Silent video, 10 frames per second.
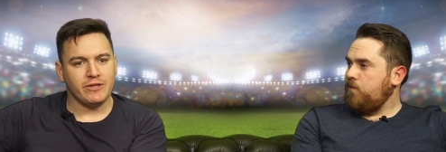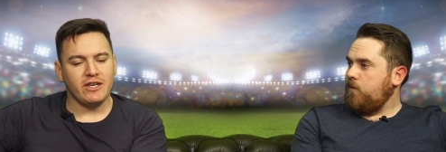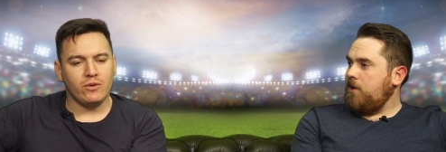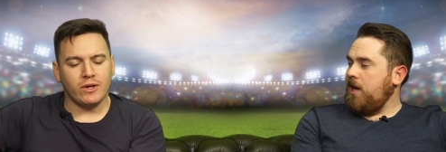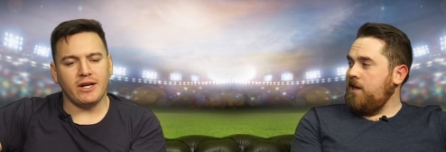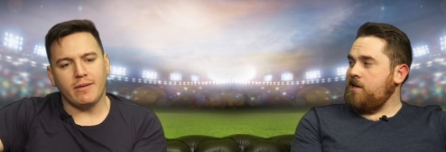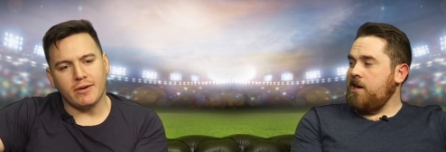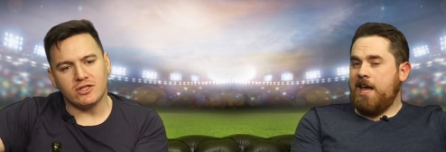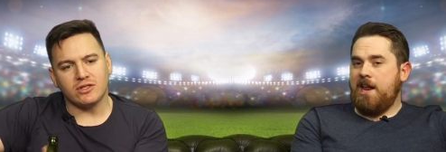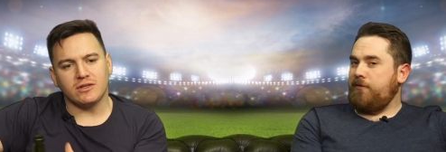Speaker 1: yeah, you he's
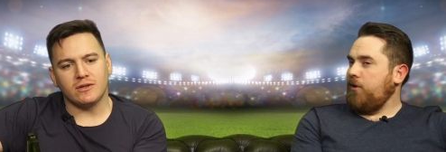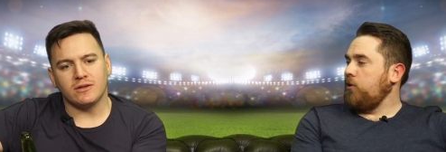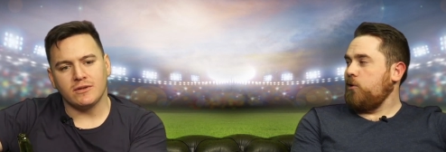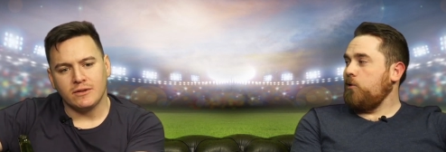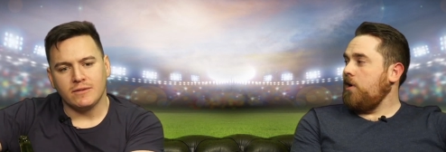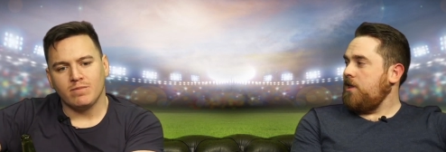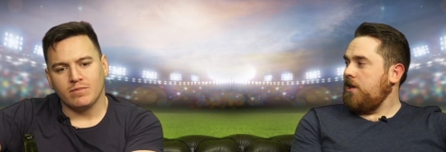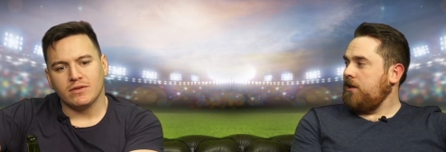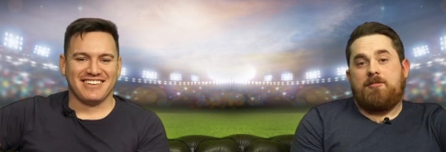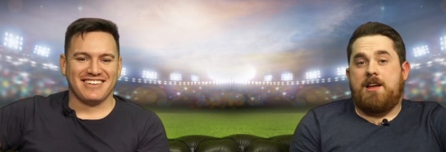going to get a phone call, I
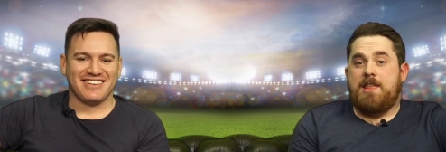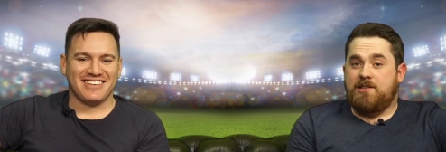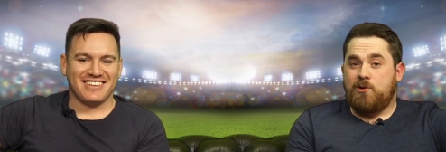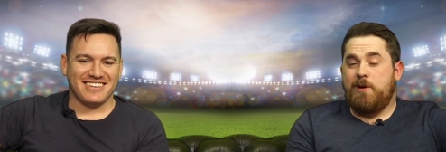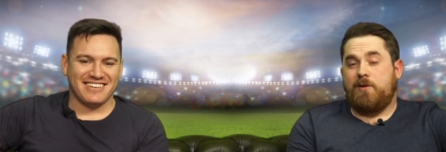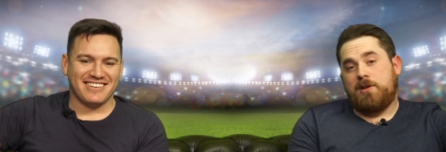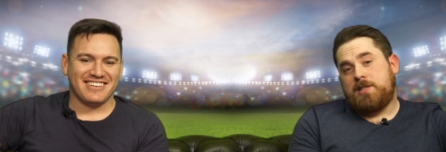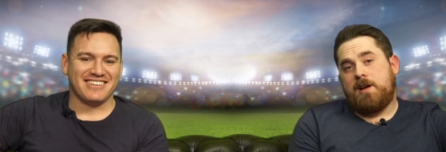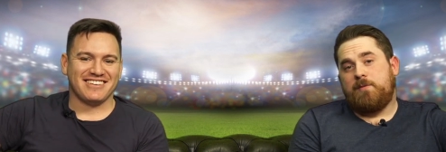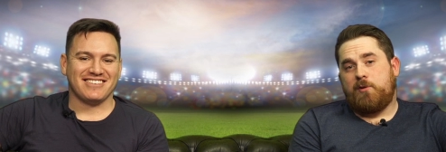think. Right, that's all we've got
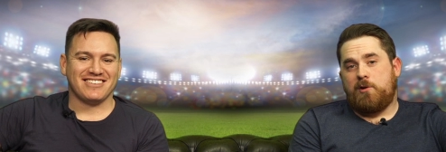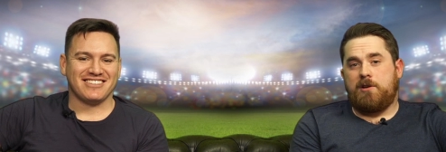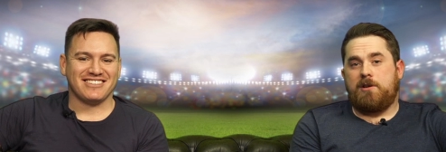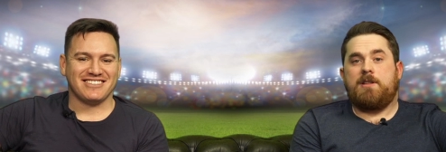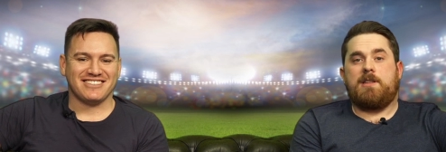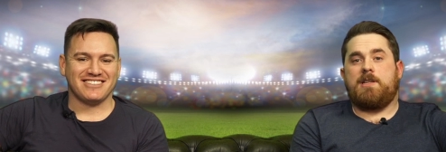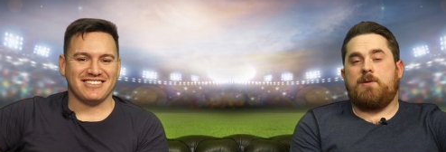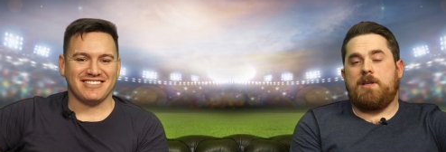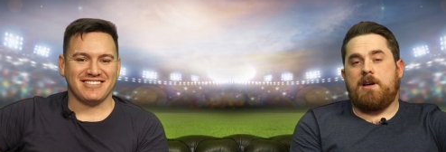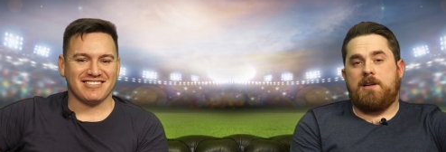time for this
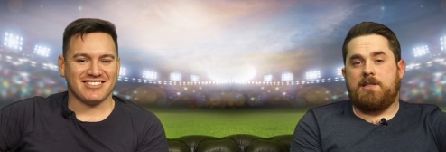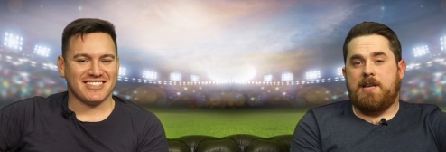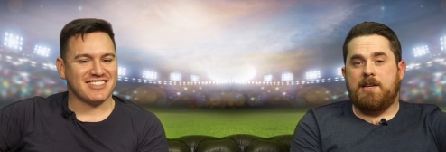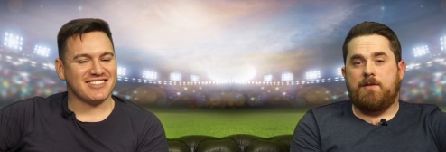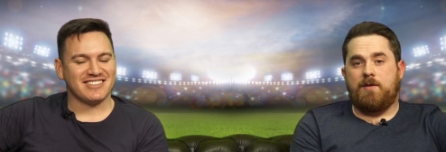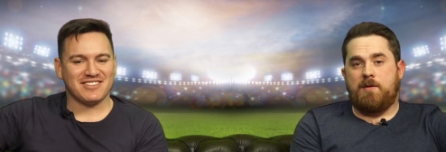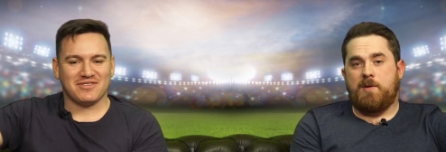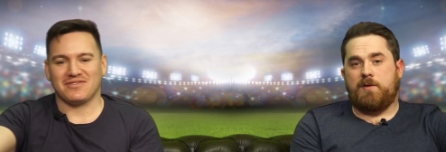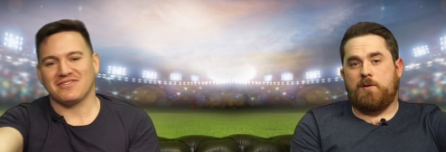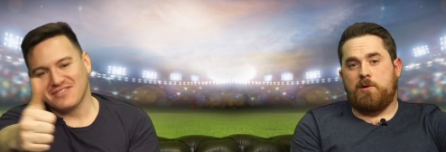week, guys. Thank you very
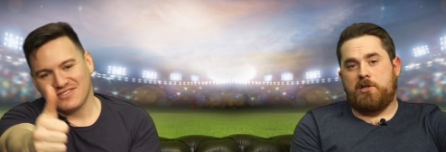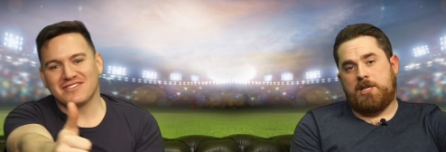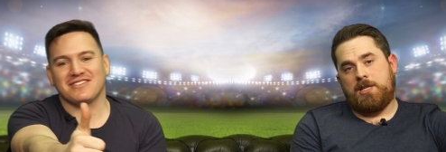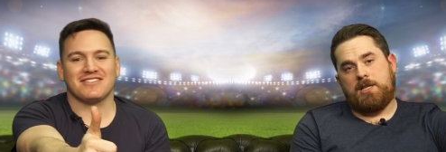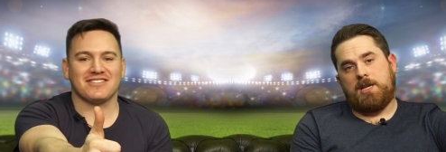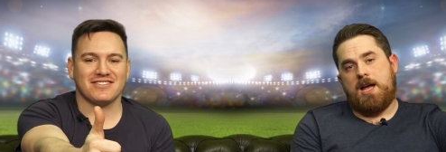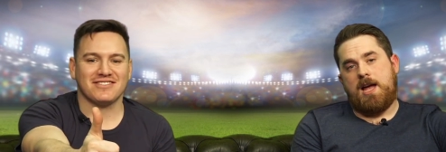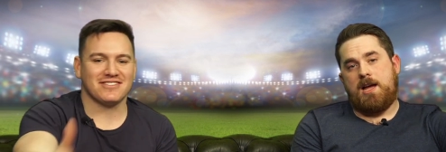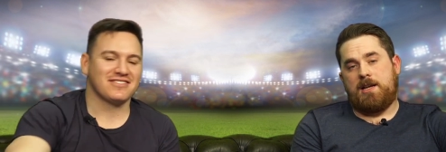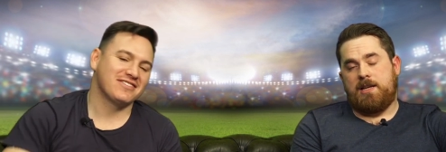much for watching.
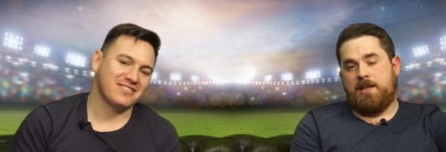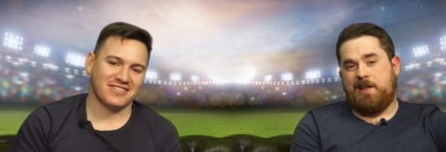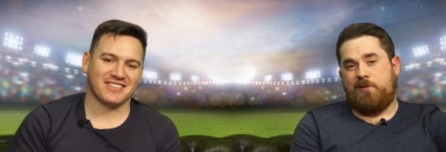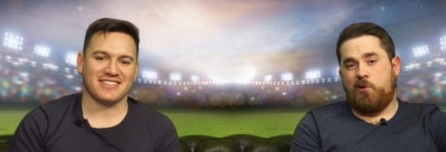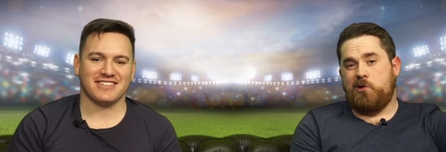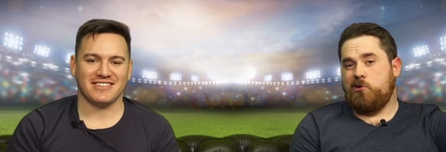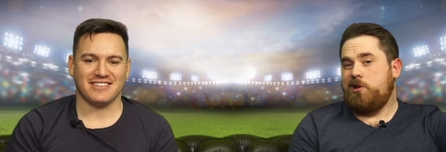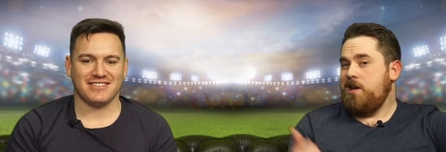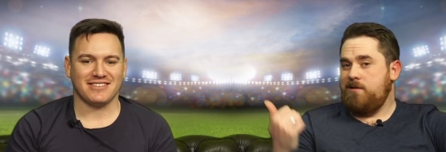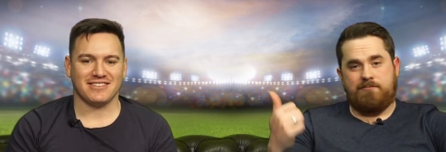Uh, if you
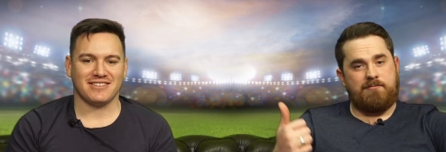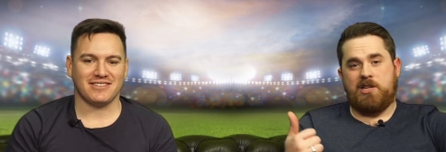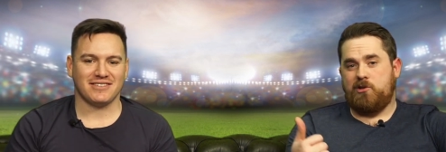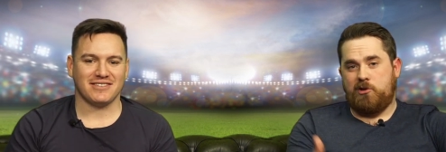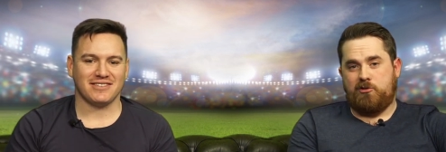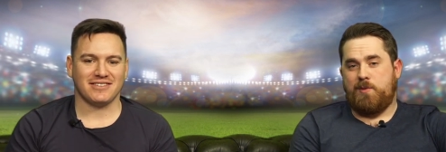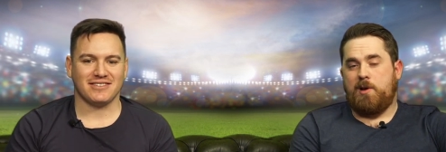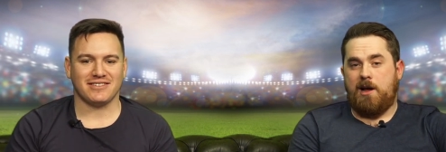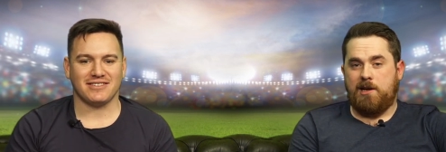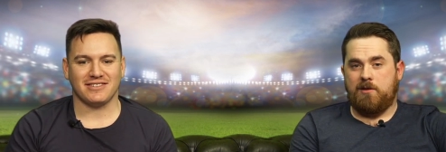enjoyed it, make sure you drop a
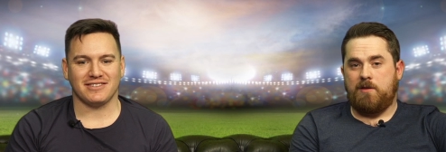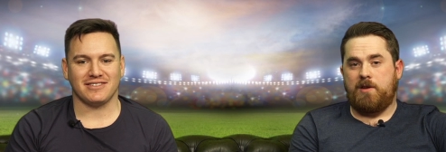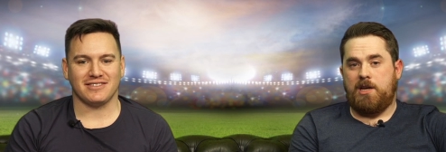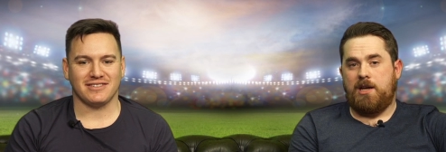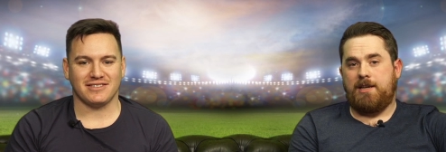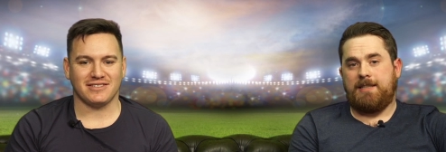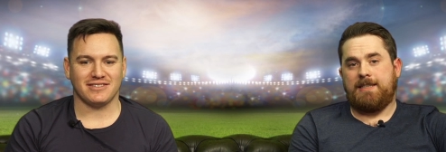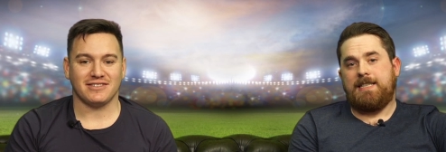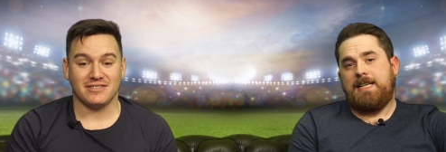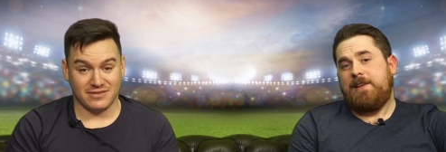like on the video.
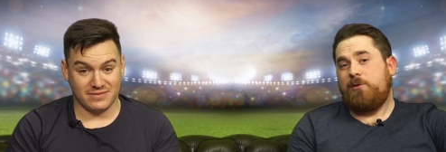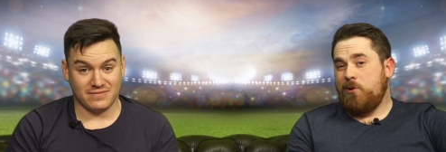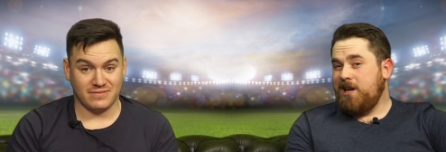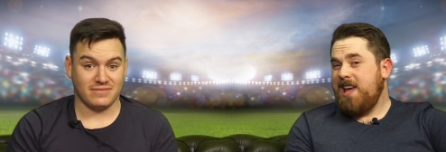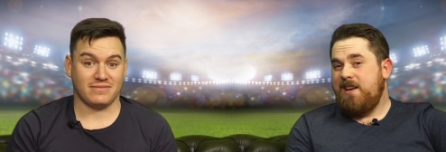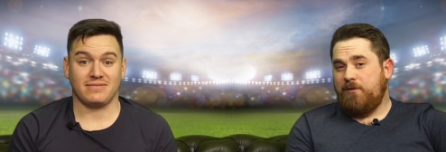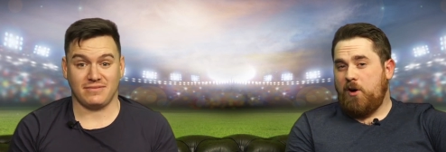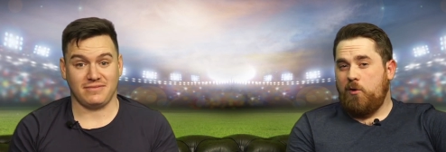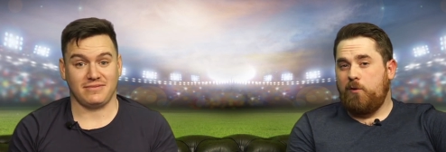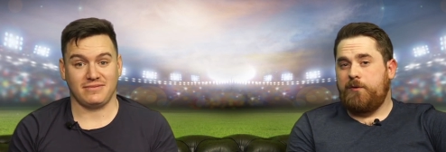If you want to get
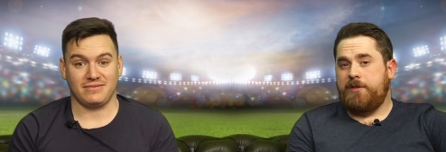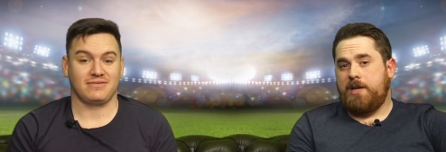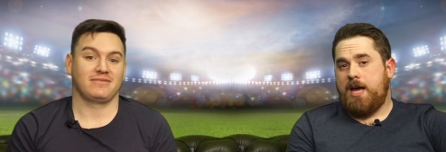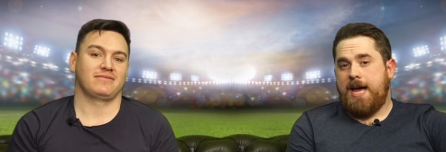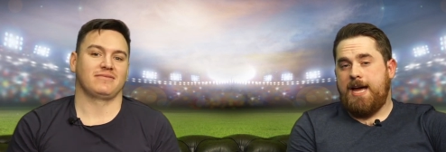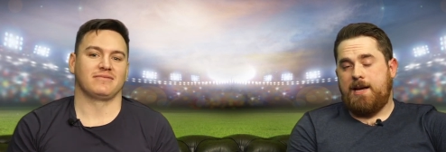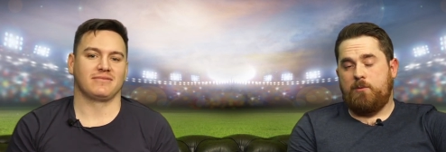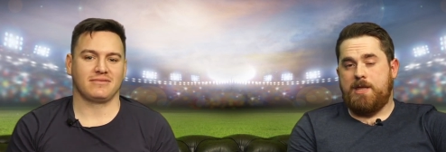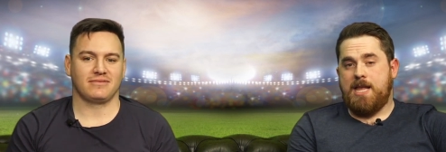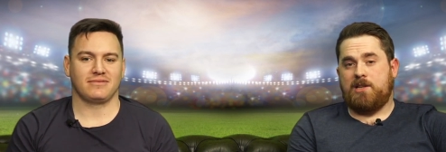involved uh,
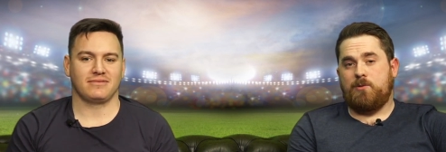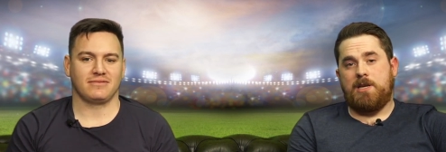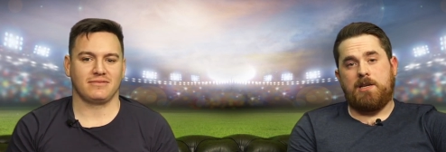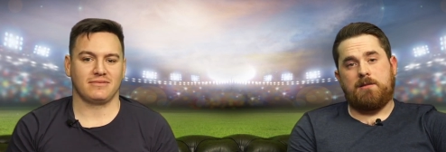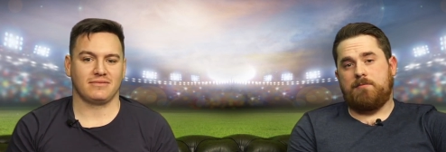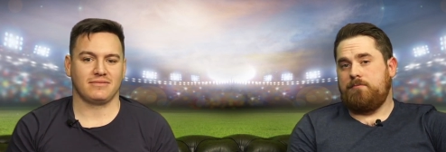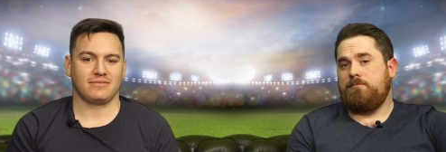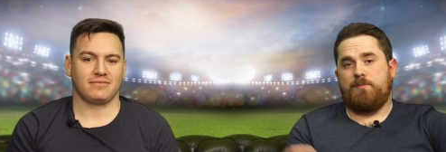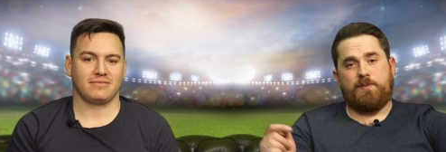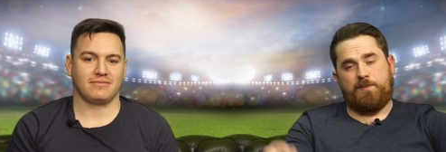with next week,
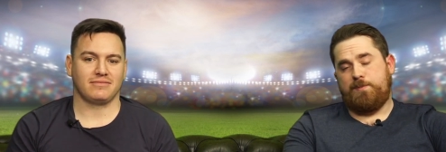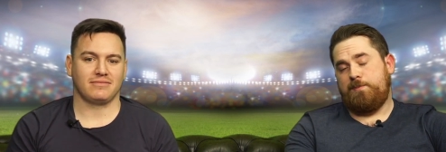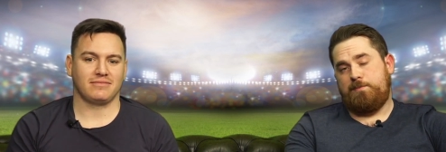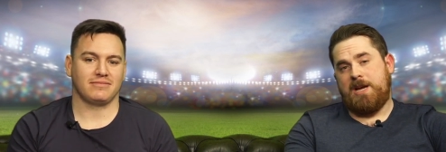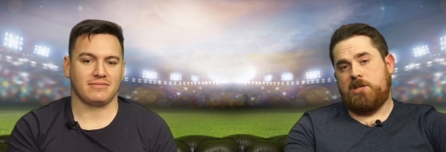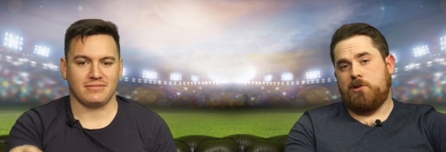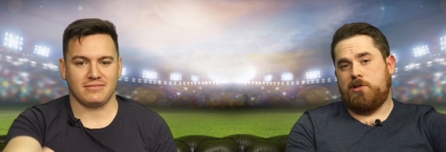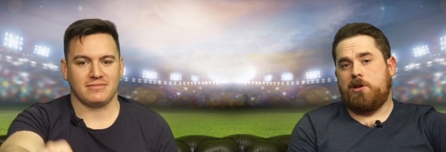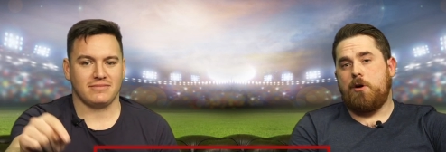make sure to